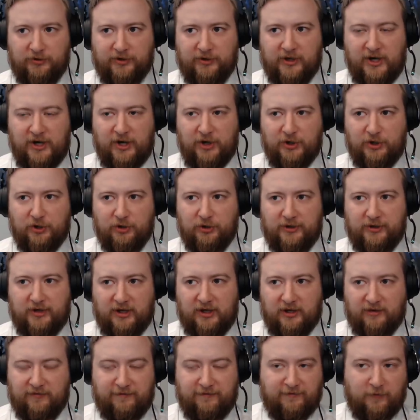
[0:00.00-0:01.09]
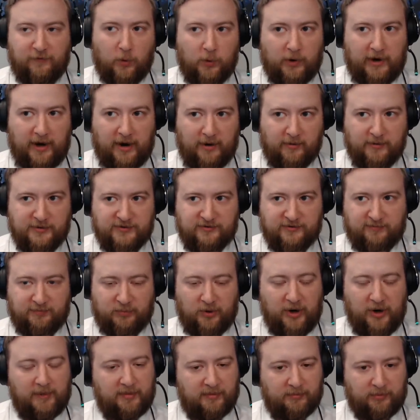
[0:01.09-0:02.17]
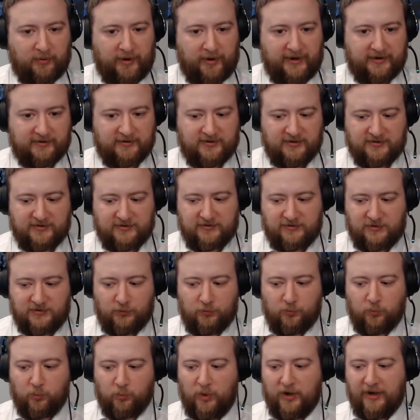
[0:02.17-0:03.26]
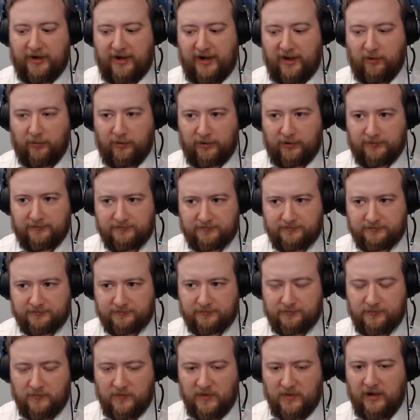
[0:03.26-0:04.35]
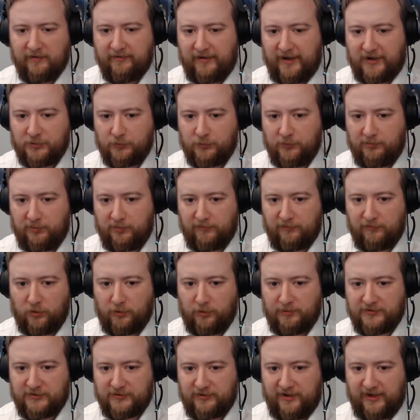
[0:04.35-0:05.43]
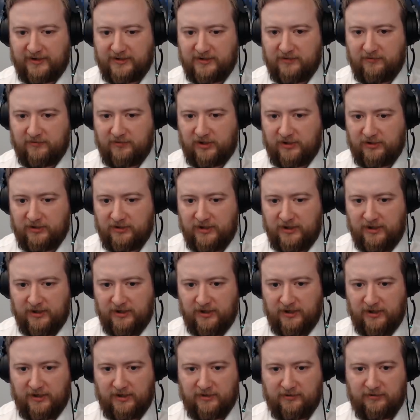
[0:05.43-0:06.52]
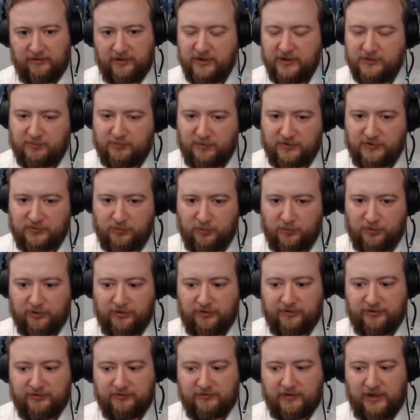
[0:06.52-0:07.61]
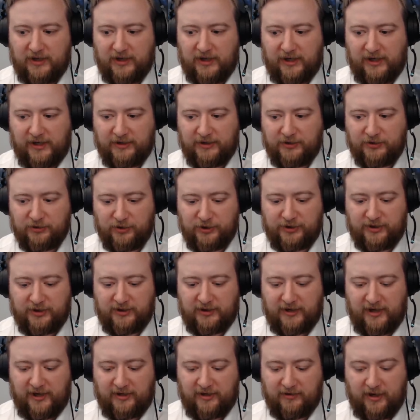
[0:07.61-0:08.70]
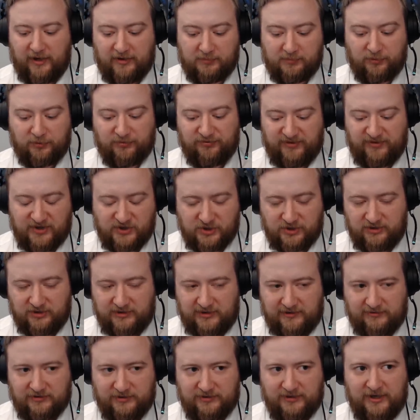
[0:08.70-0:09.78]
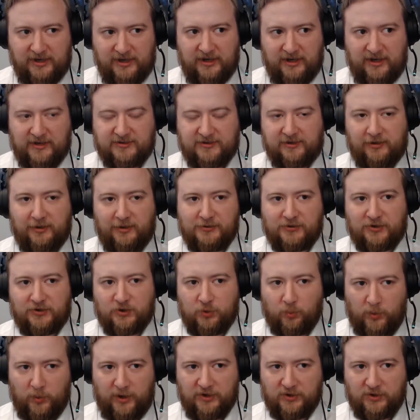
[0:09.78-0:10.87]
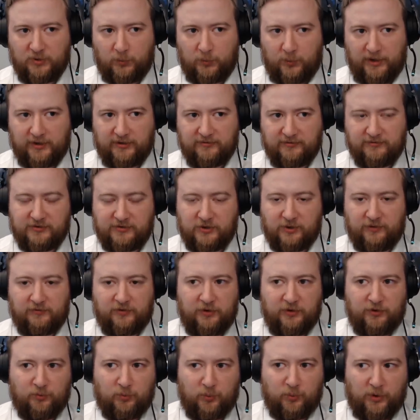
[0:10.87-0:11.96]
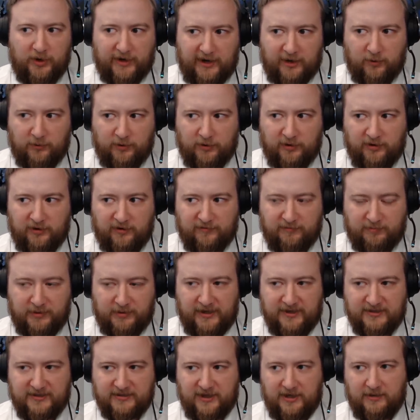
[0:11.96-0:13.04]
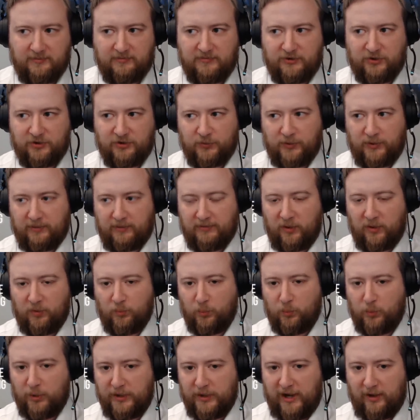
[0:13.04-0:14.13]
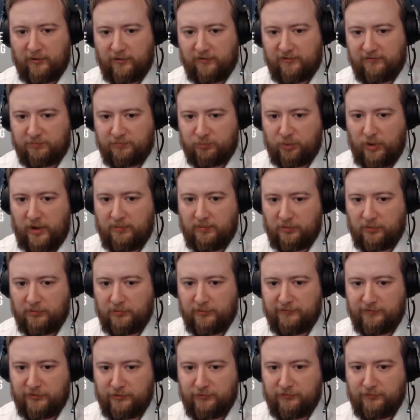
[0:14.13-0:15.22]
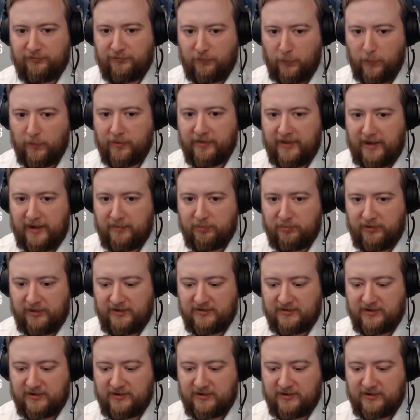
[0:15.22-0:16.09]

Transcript: world, you're looking at four hours of prep and practice to one hour of actual performance or activity. In the esports world, uh, you're looking at, at the professional level, it's closer to one-to-one. So if you do one hour of playtime, you're doing about one hour of prep or review for that